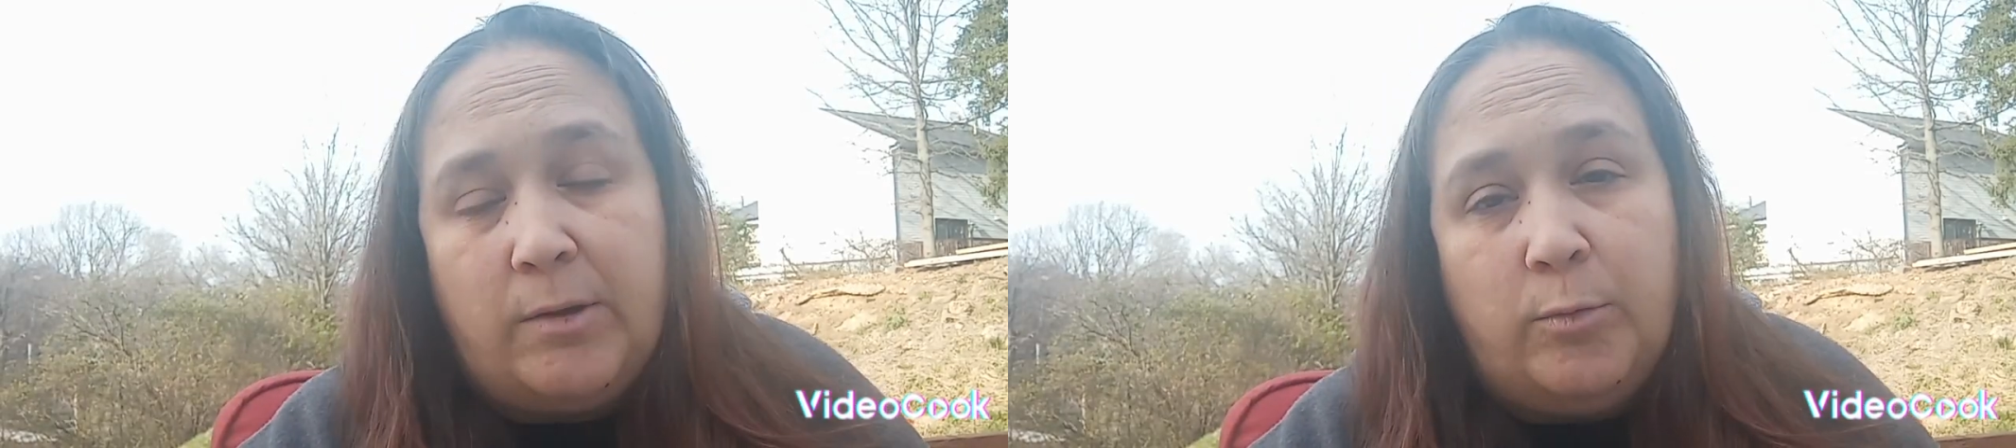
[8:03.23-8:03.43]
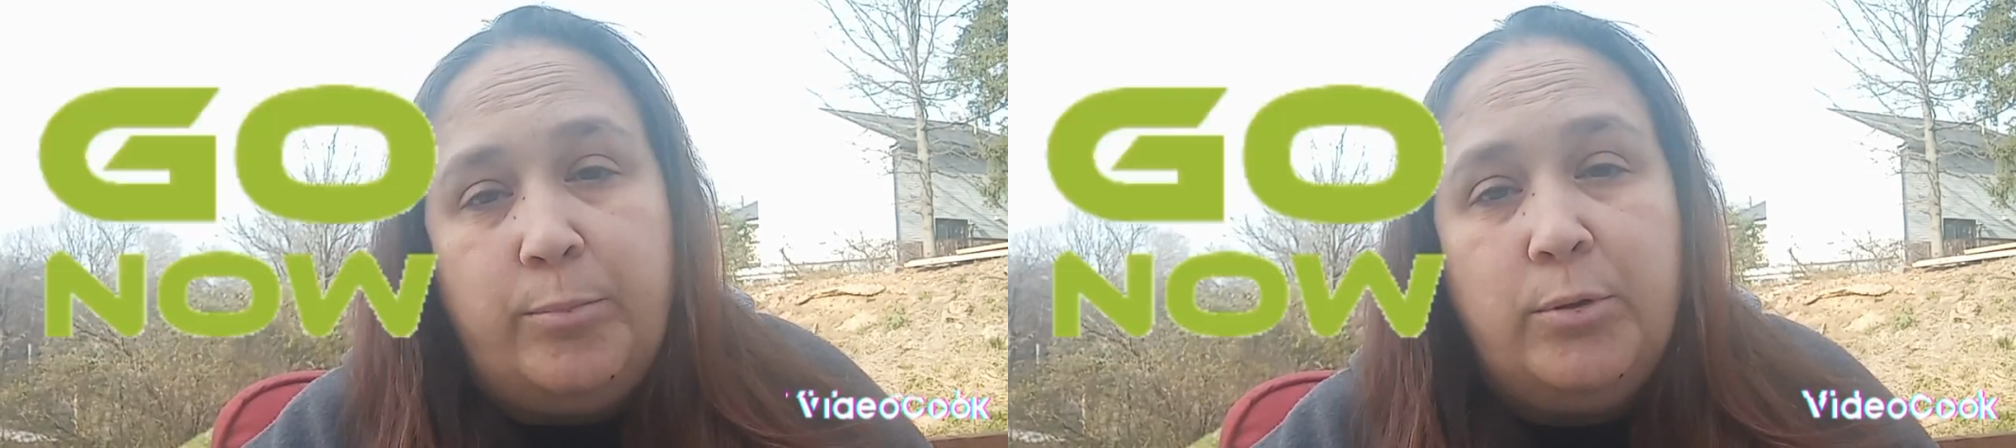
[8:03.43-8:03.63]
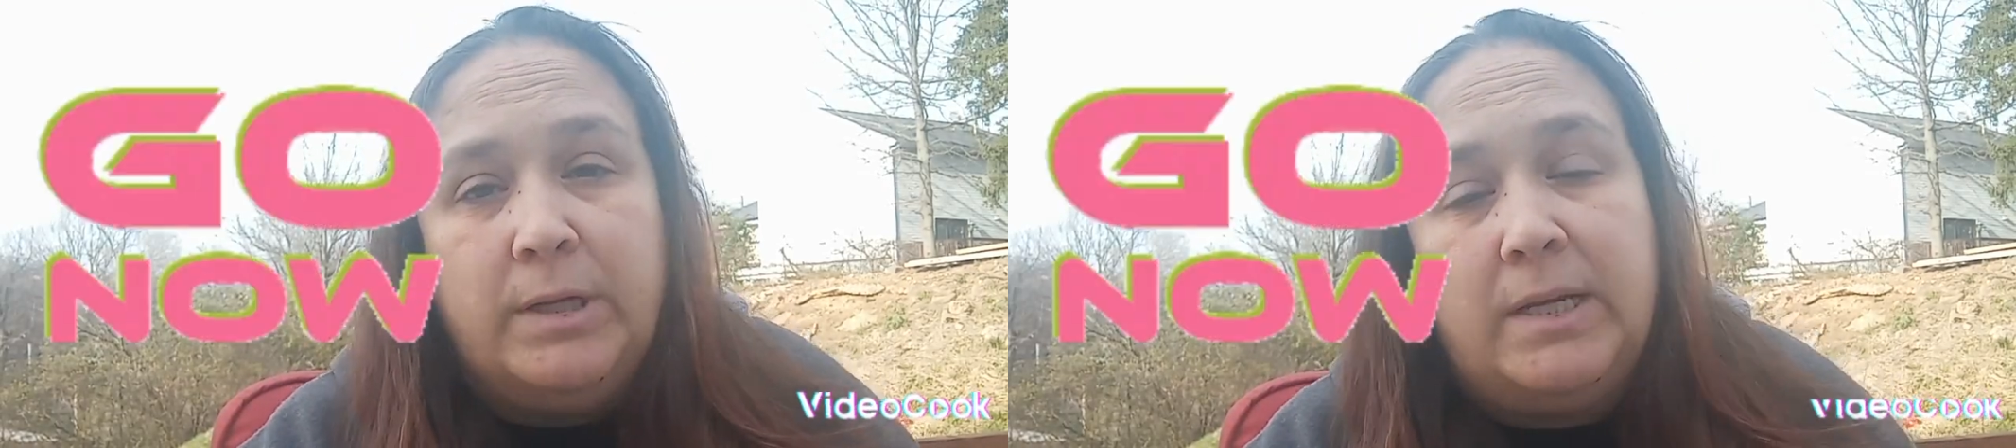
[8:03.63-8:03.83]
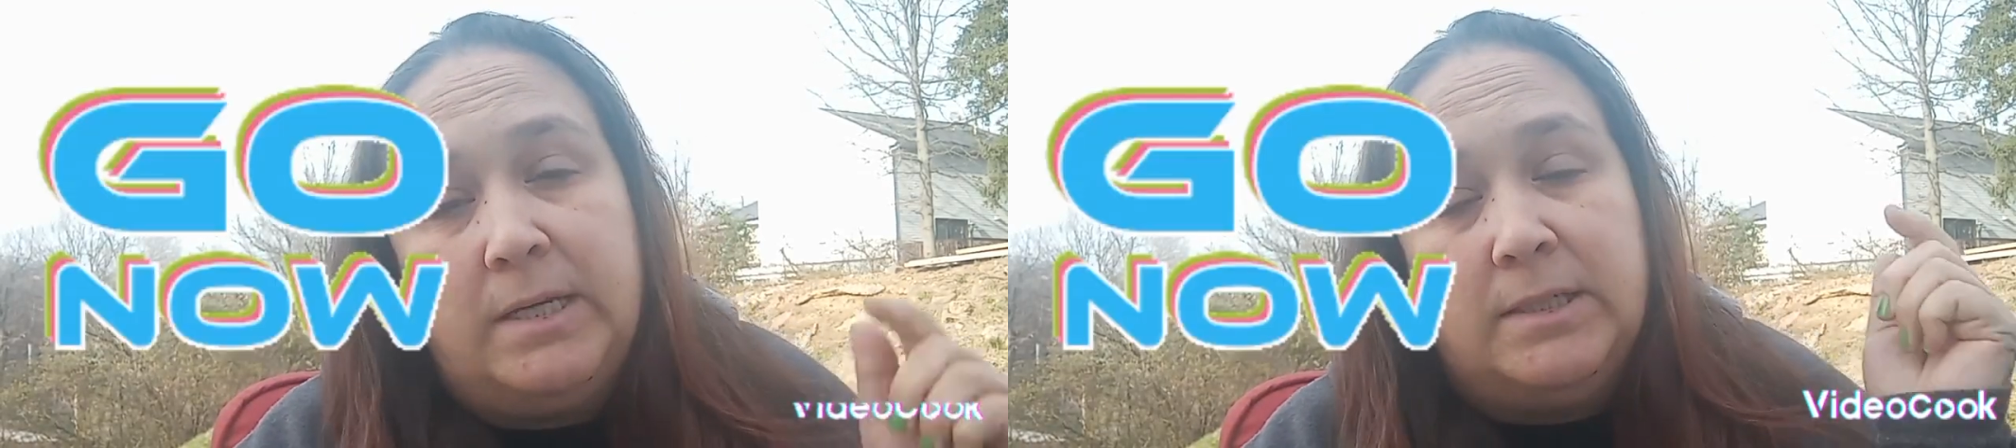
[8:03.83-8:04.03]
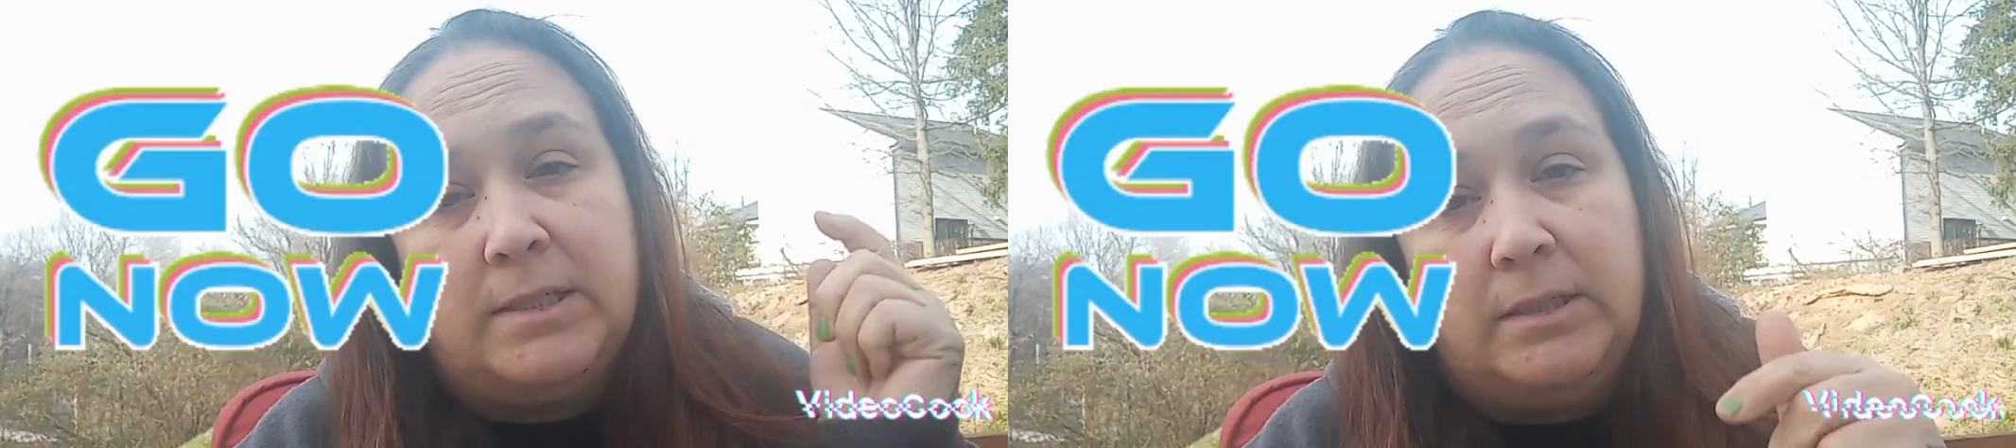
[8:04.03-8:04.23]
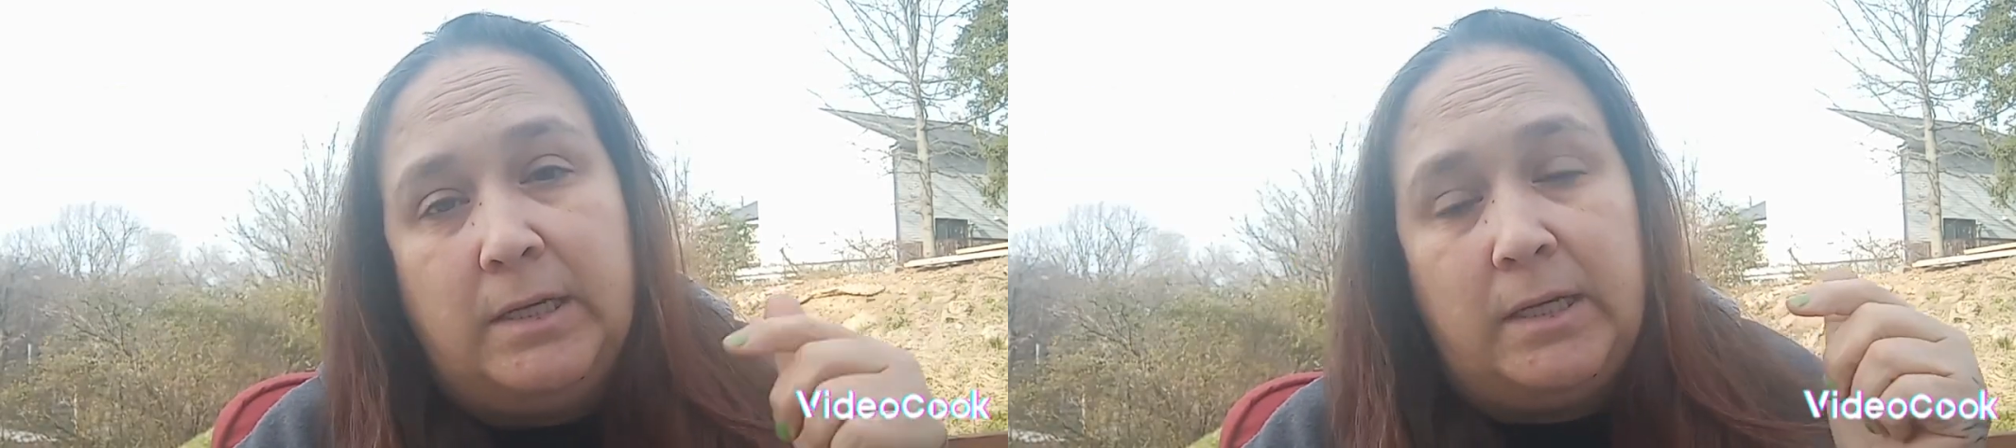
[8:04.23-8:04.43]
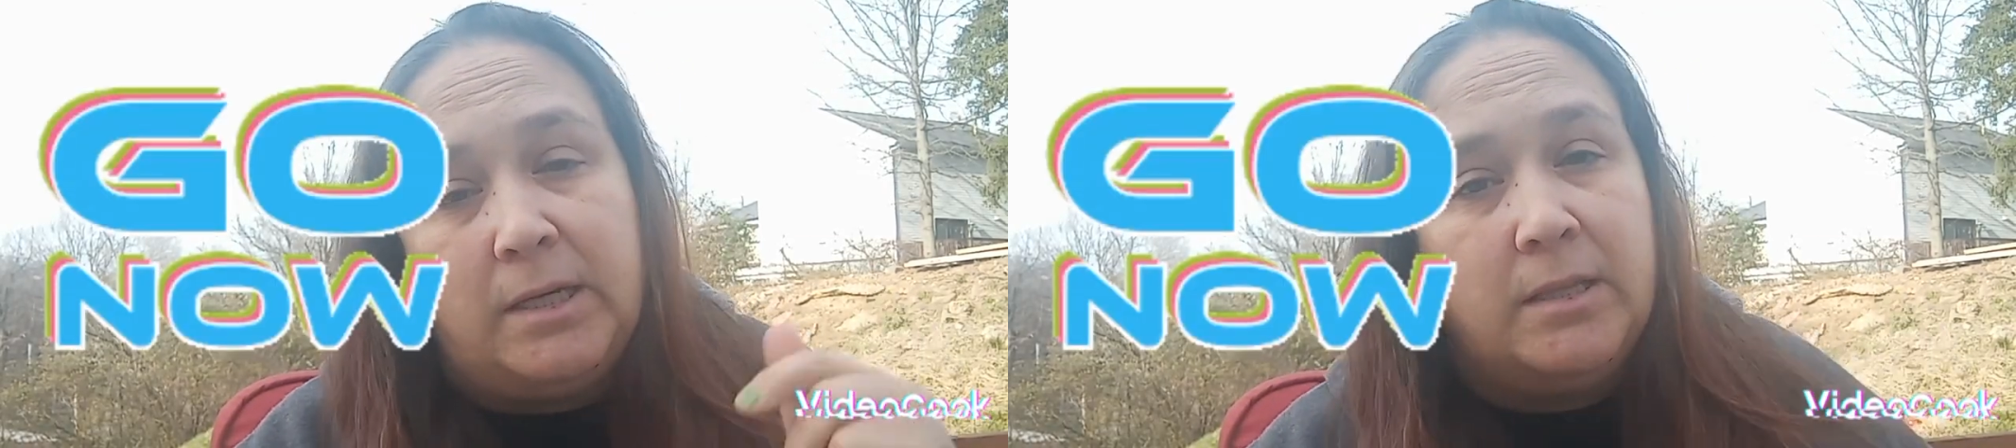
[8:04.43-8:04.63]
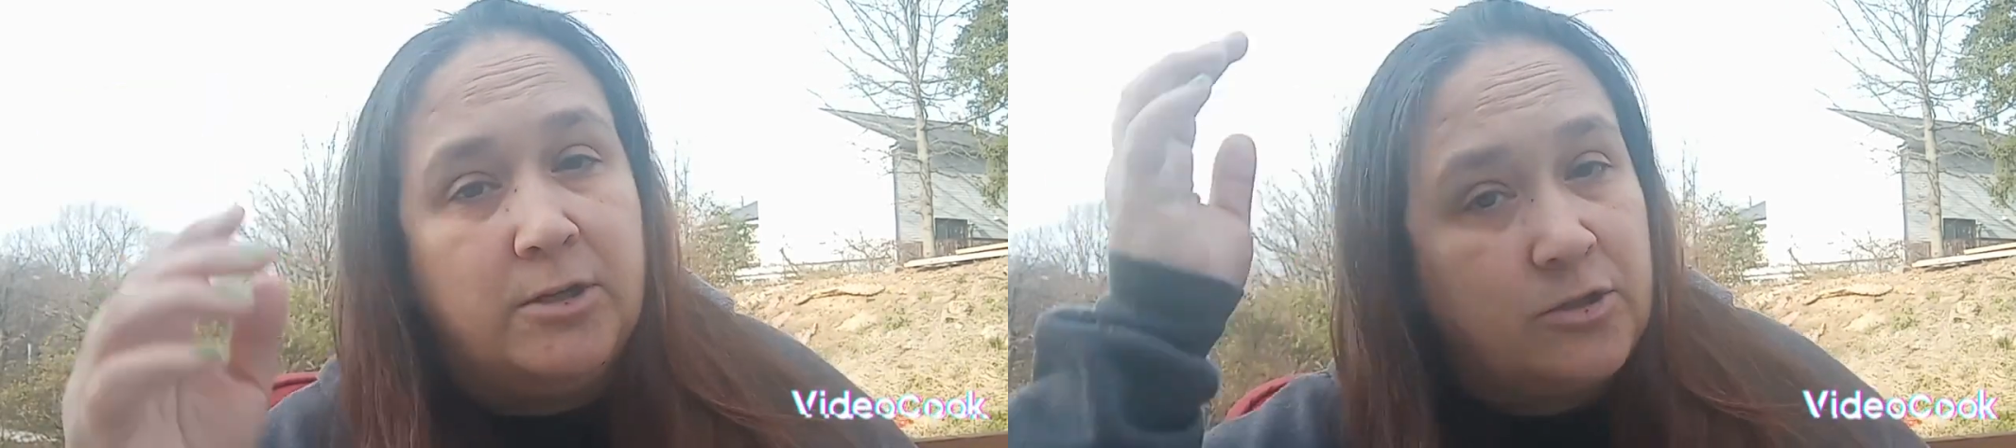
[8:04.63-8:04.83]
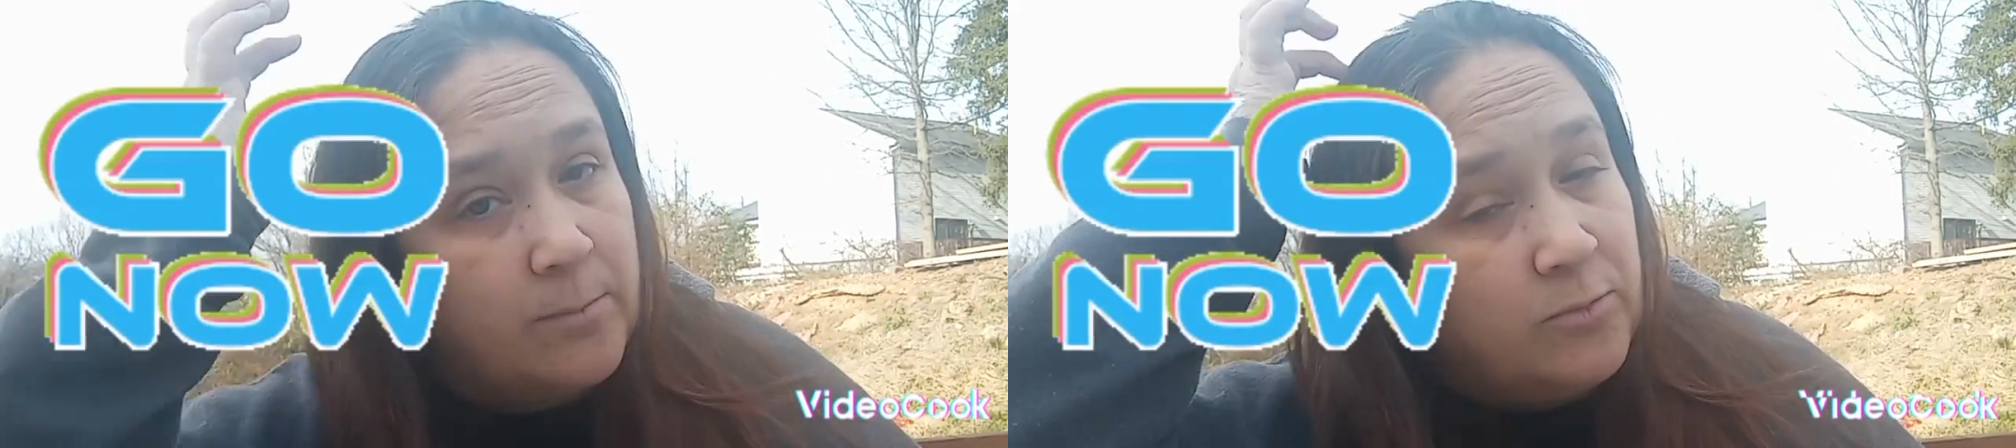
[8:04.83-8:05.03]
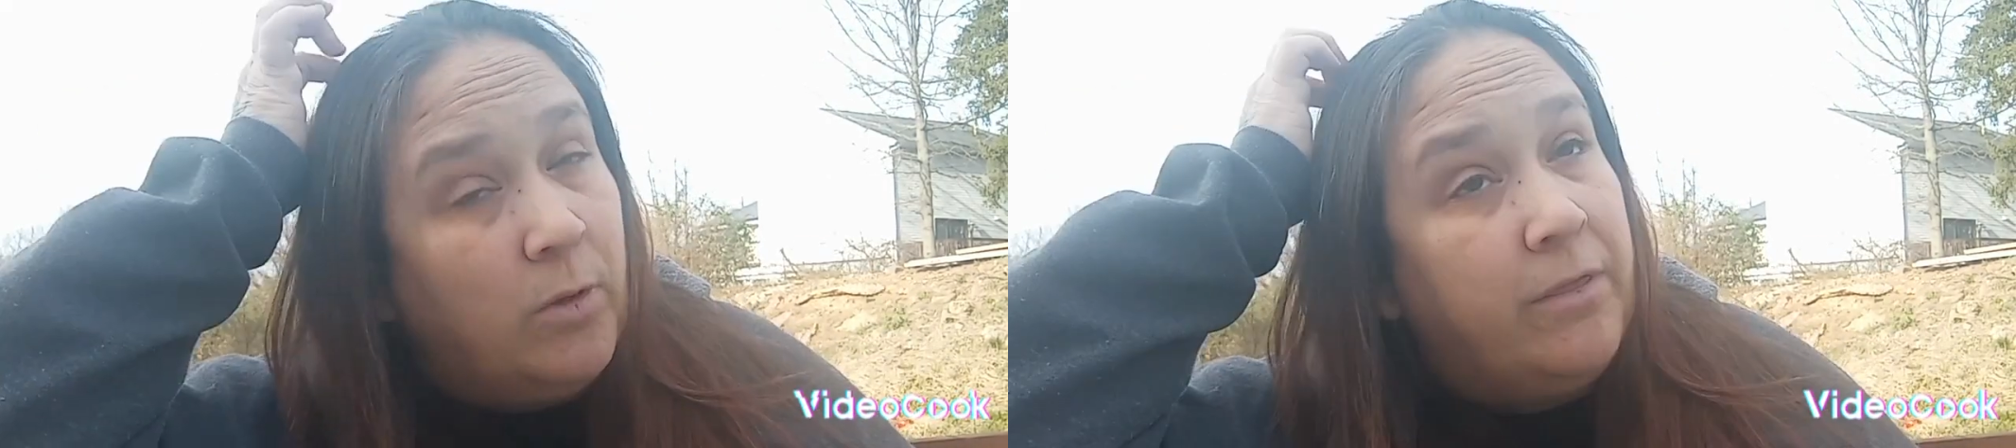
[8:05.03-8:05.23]
I will put his link in the
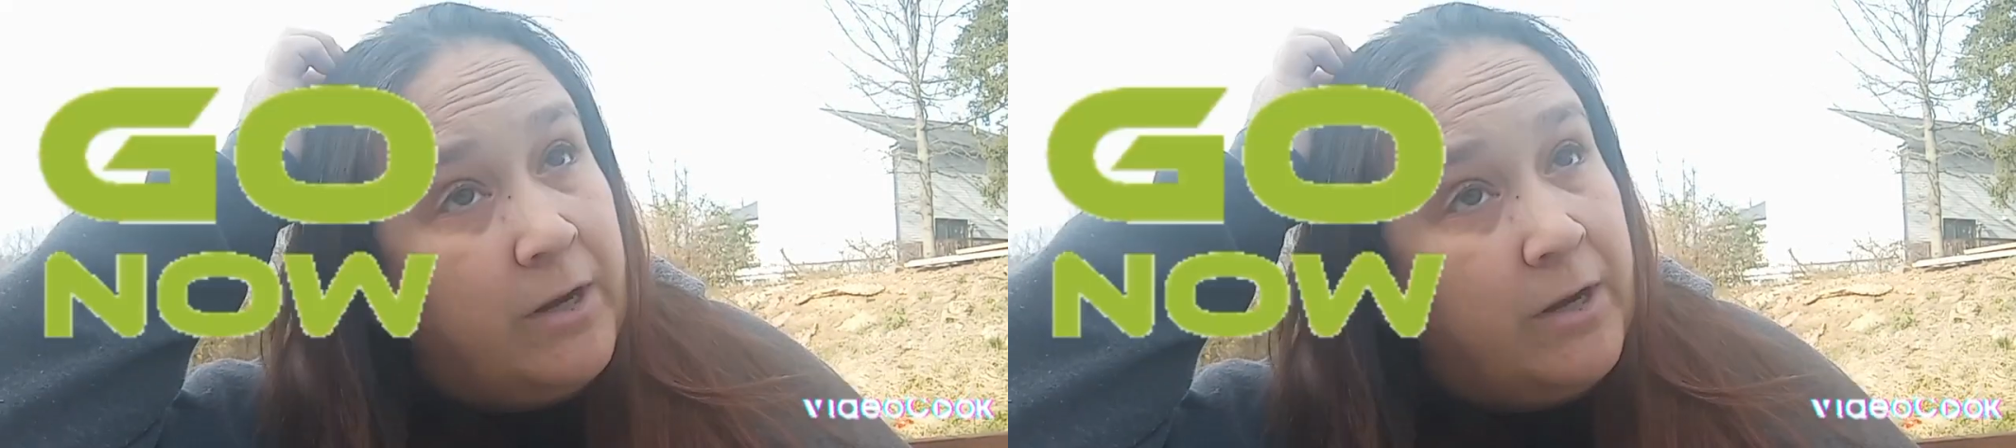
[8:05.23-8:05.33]
description, well,